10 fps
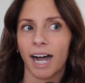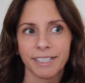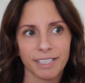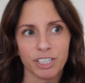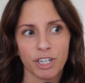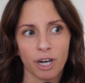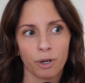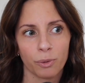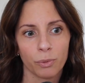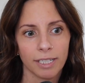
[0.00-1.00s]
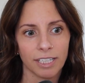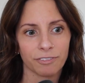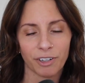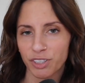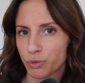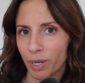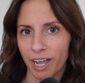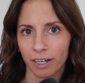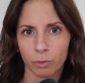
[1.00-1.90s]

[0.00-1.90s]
I didn't know he felt this way or